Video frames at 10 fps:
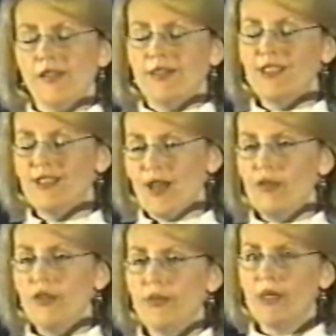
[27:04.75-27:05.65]
The
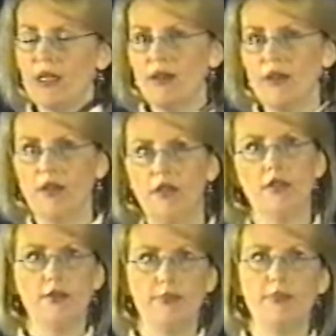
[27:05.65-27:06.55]
devil to me,
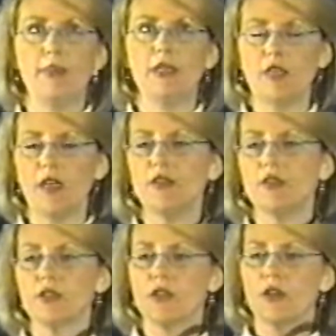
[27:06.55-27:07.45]
maybe 10
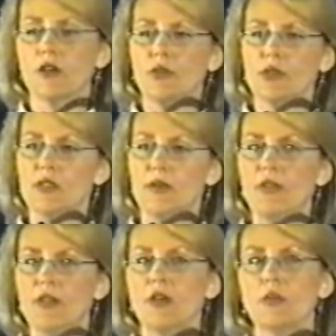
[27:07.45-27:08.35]
years ago, was
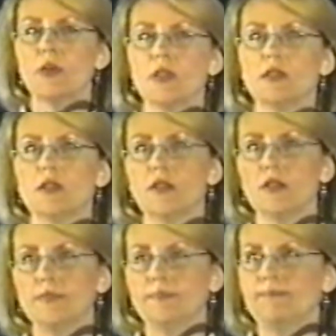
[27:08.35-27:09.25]
something that was,
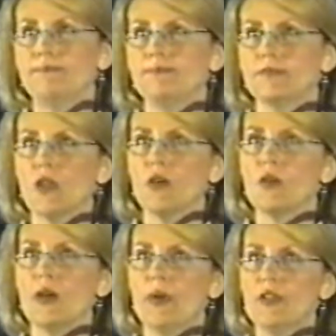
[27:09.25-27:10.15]

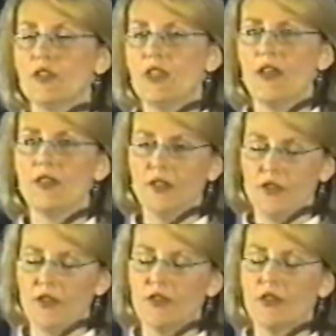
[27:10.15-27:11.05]
I went to Catholic
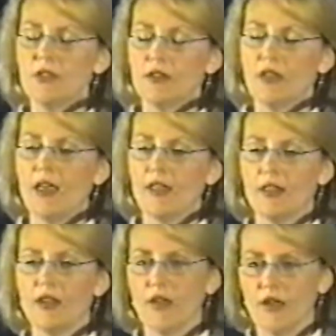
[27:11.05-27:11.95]
church. I'm still
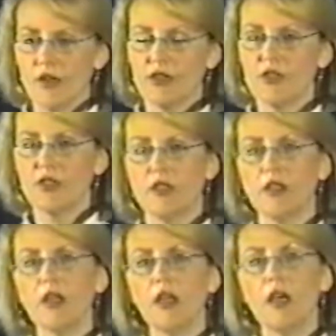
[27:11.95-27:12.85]
Catholic and Christian.
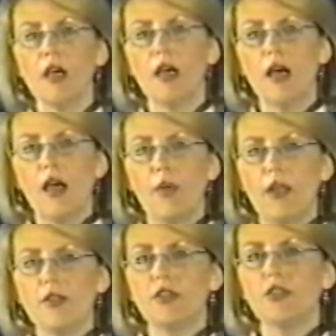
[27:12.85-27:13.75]
I
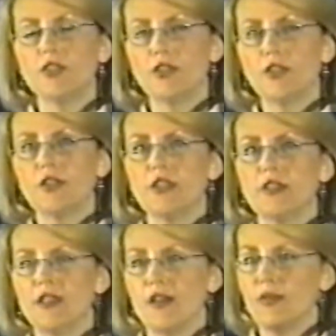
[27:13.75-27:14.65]
went to church, and the
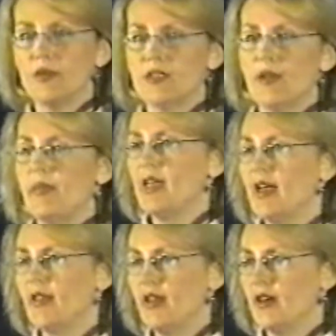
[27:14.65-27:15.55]
devil was something
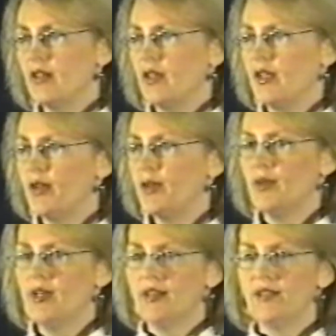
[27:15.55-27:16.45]
out there that
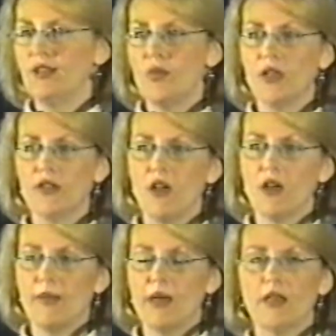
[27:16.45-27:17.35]
you didn't want to
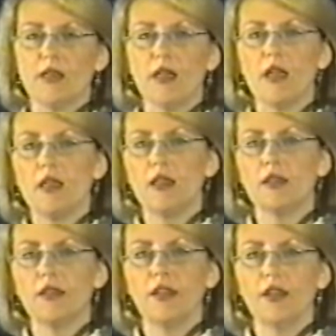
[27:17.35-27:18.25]
talk about at night,
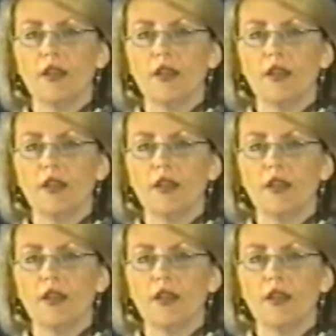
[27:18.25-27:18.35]
and